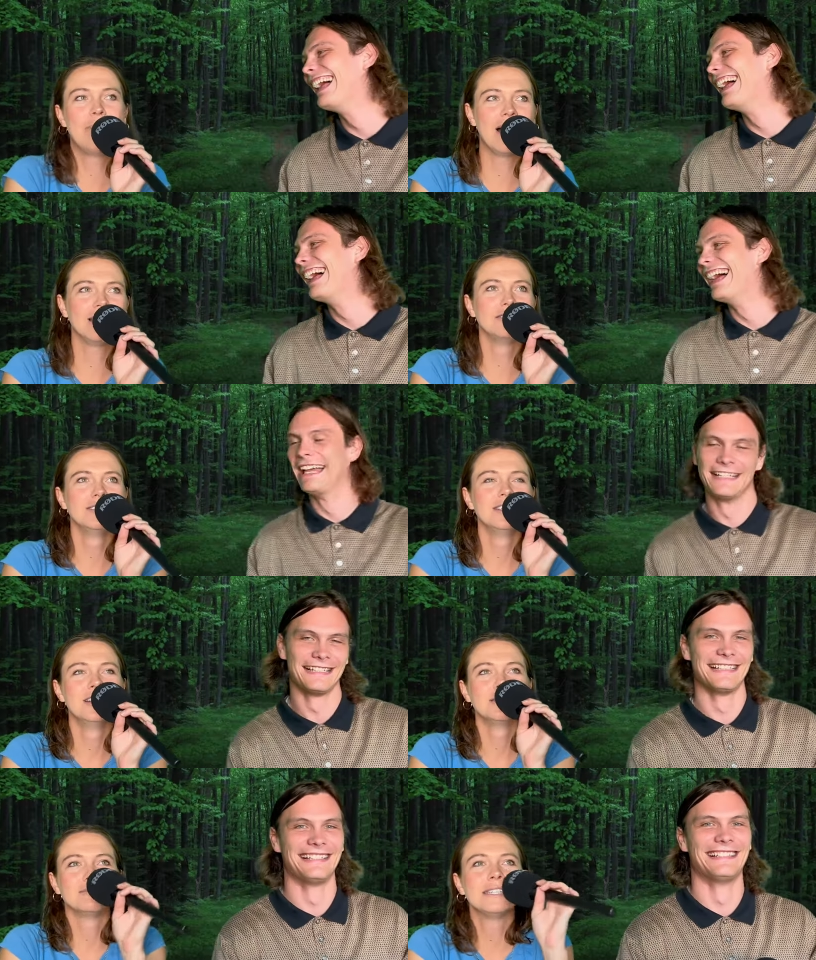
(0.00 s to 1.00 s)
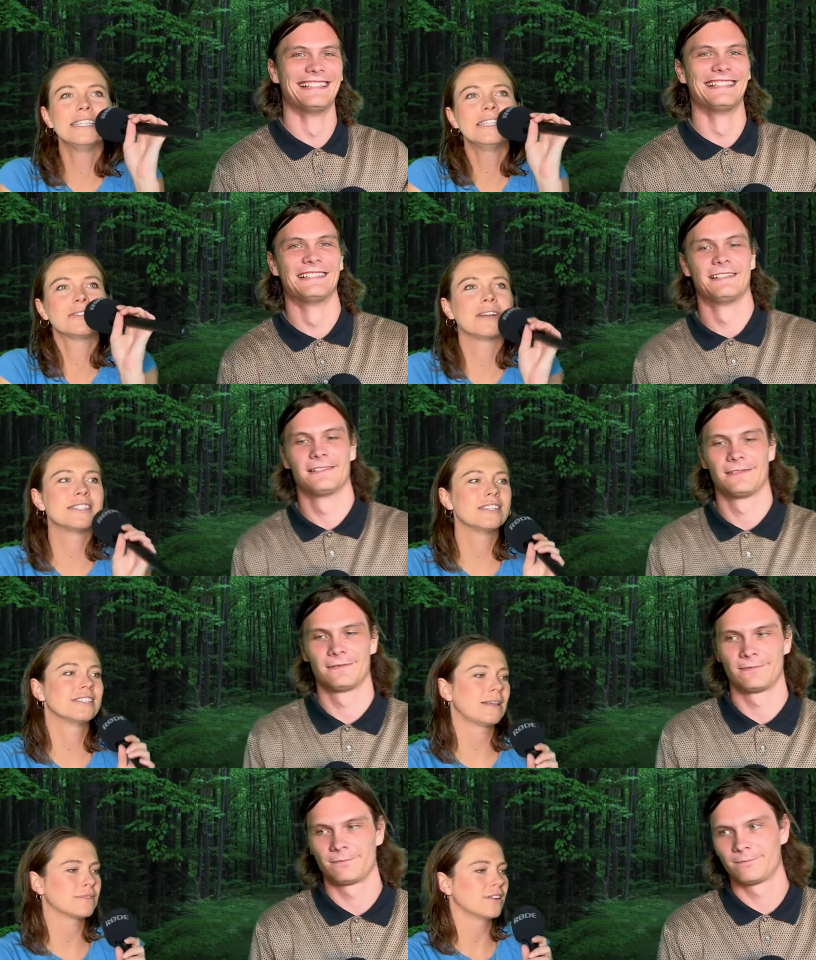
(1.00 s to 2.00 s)
Speaker 1: But really, the reason the
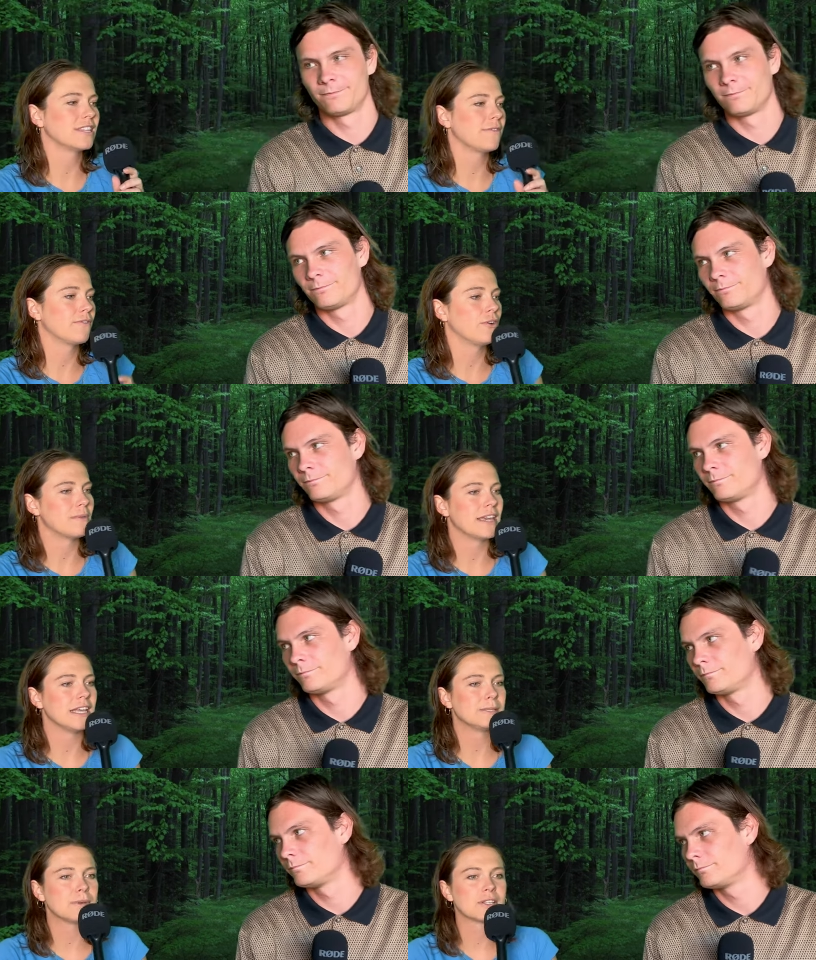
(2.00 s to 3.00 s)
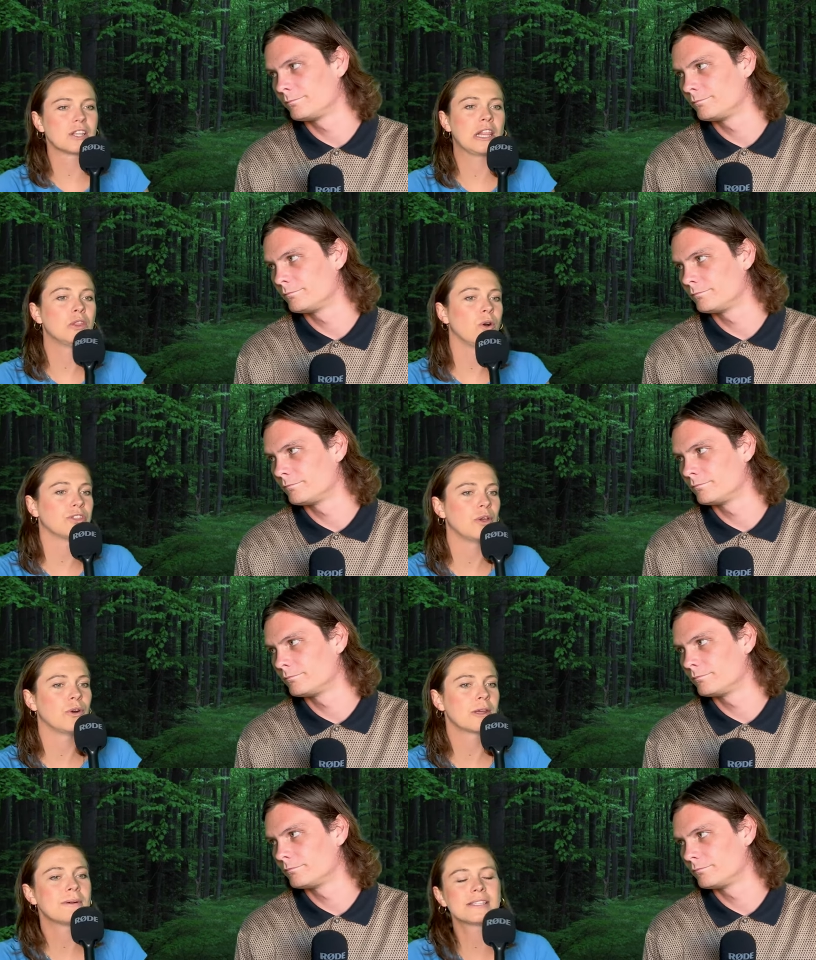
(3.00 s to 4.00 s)
Decepticons have it for me is because, like, look, the
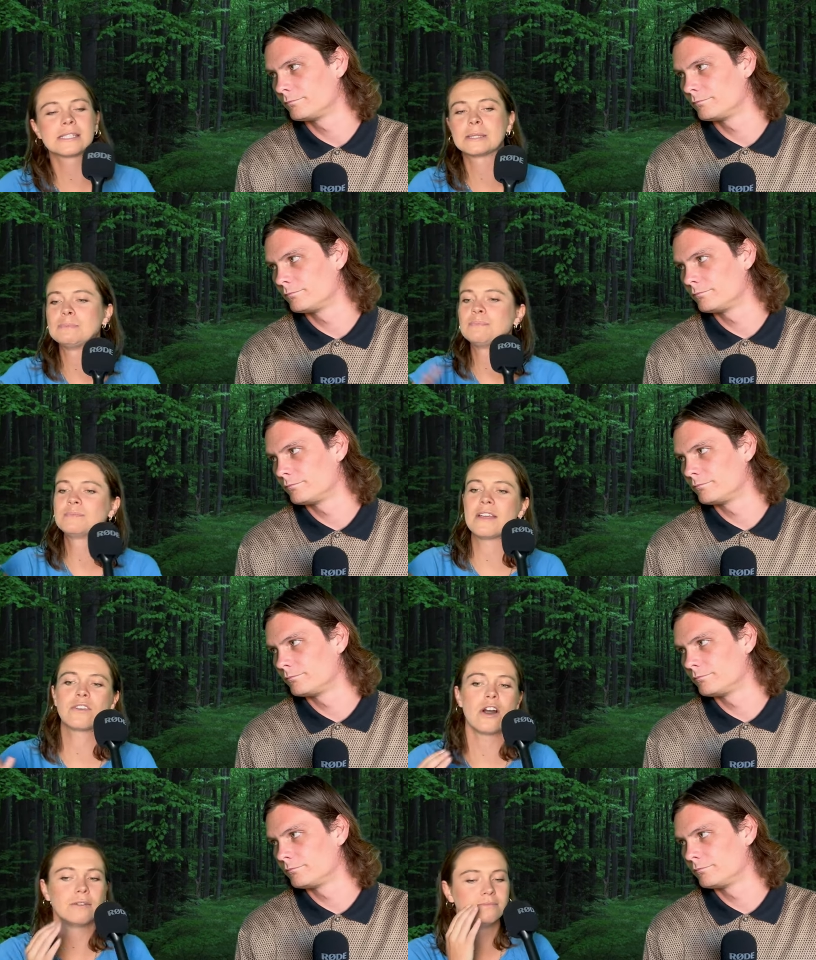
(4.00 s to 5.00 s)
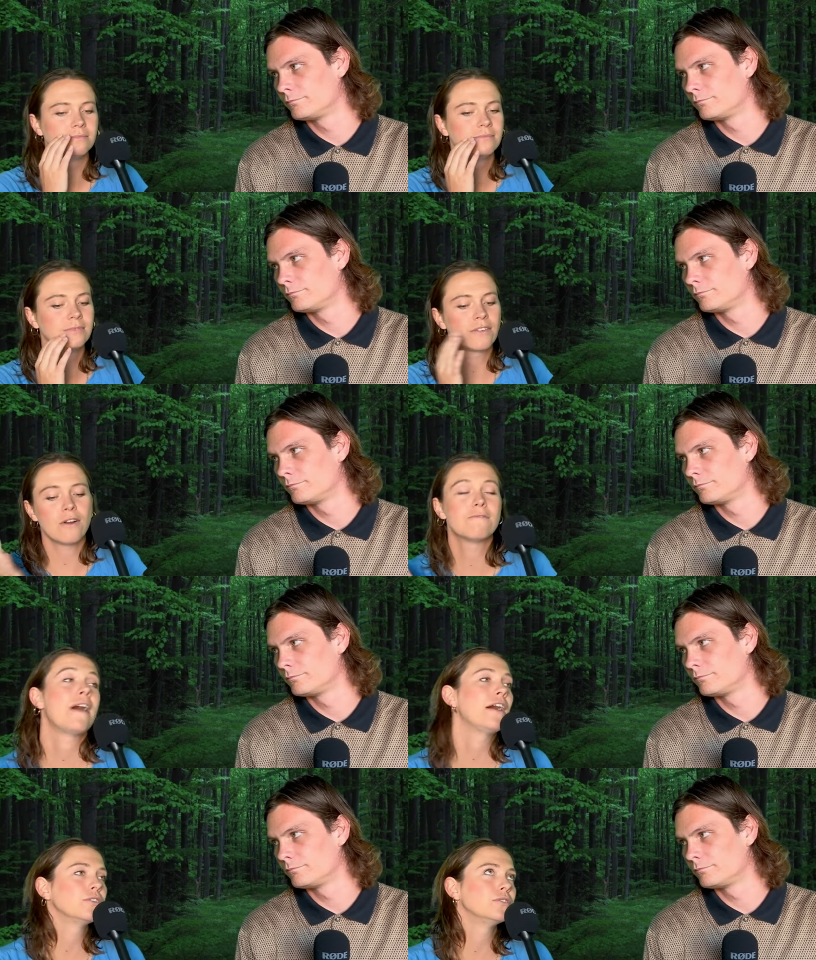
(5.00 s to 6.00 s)
Autobots, they've got, they've got
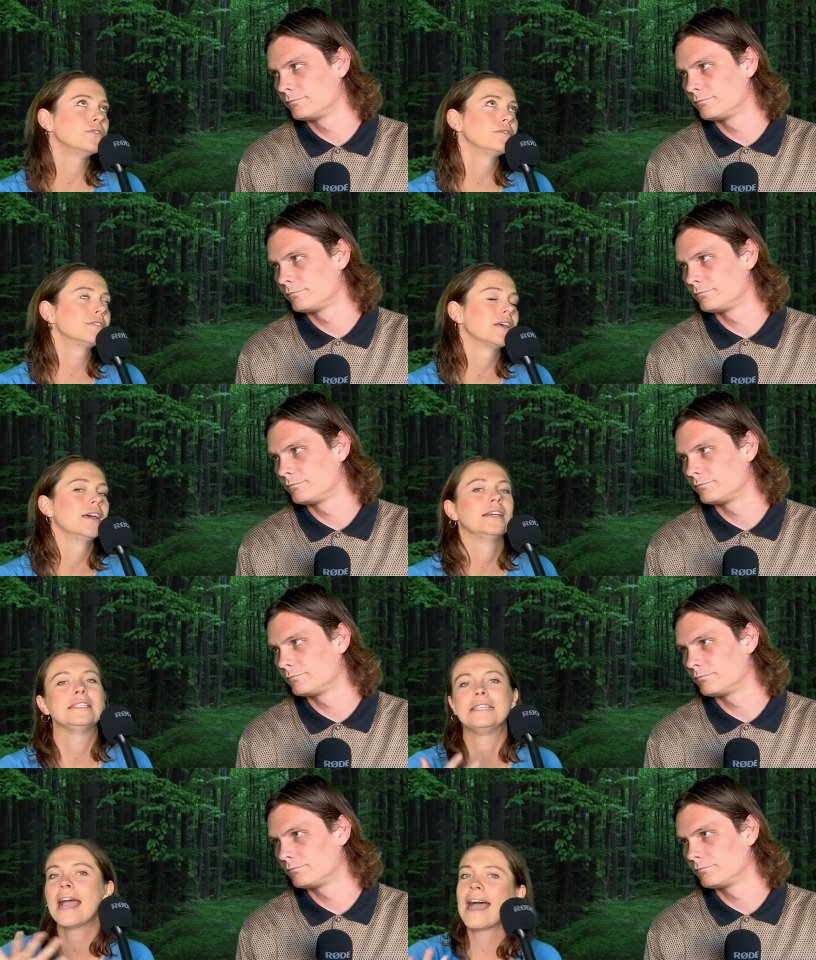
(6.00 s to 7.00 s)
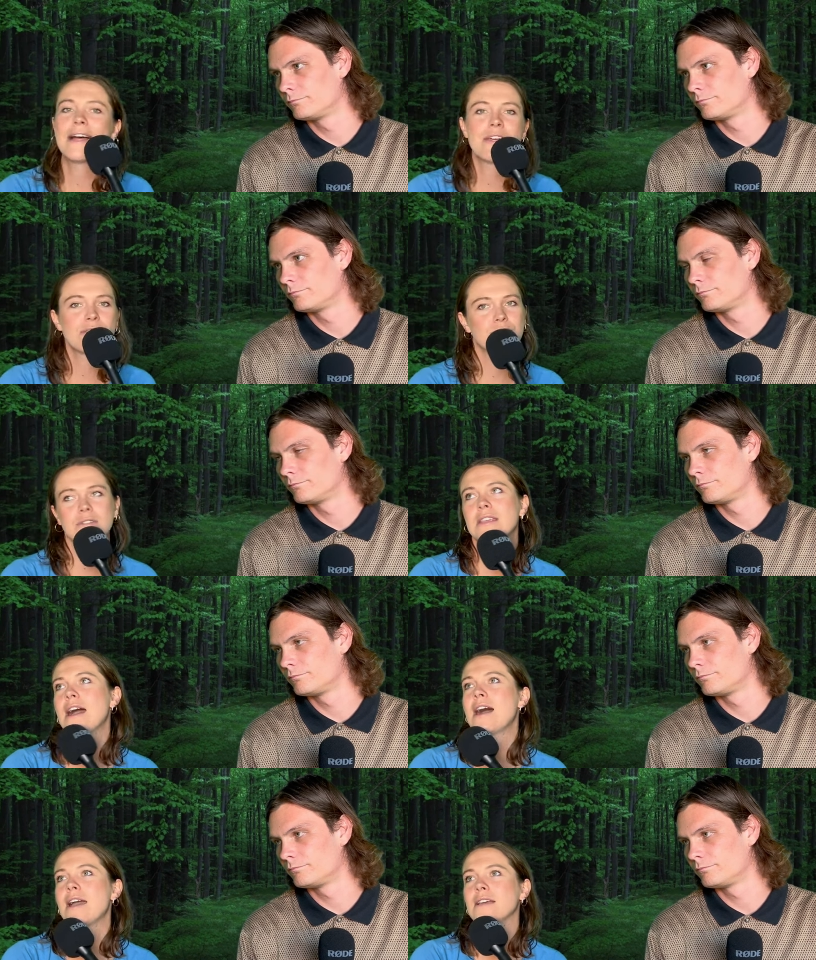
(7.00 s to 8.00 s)
values. Yeah, they're the good
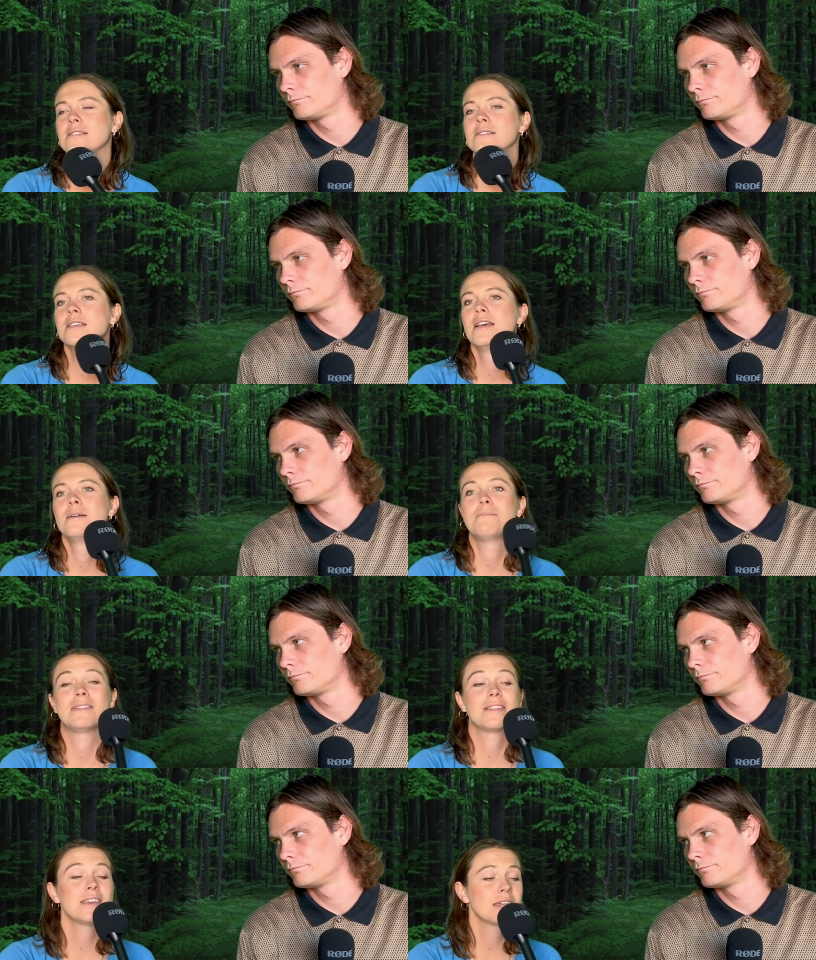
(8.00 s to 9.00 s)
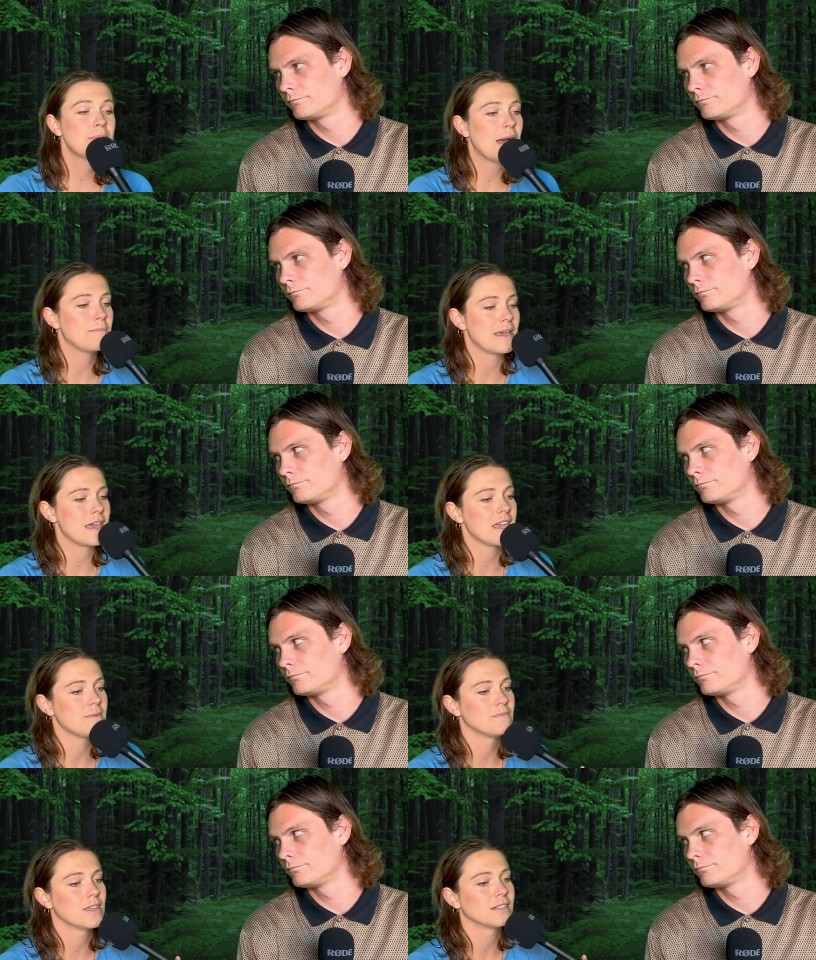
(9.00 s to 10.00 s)
guys, but the thing about
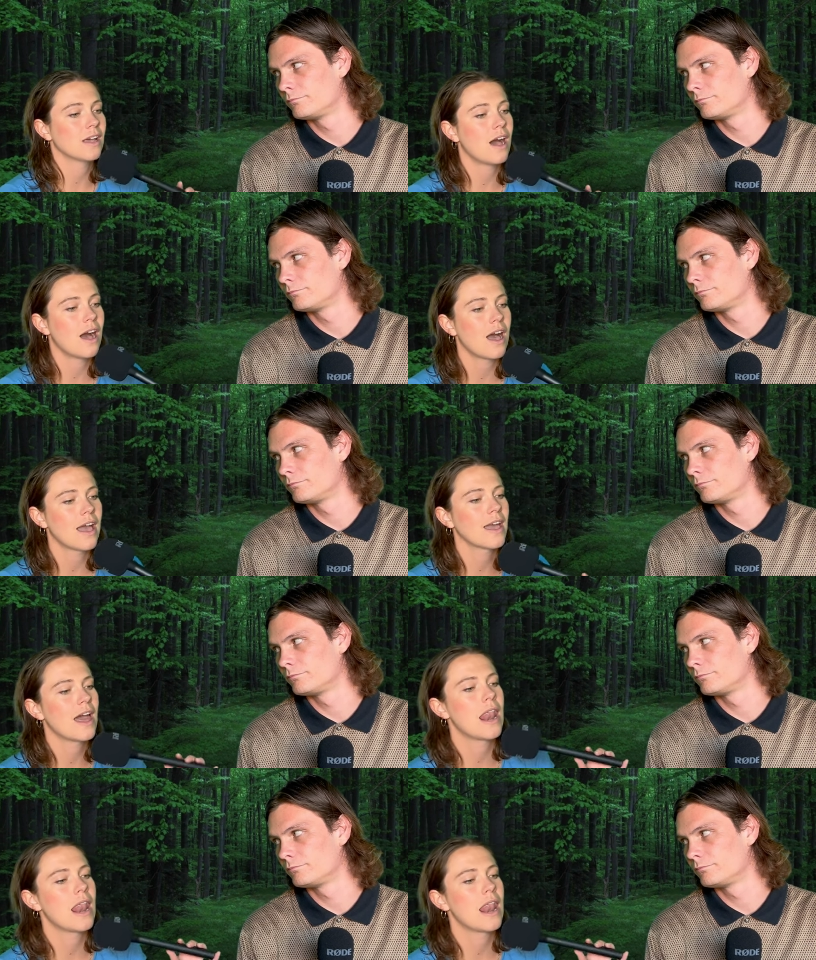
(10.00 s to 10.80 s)
me is I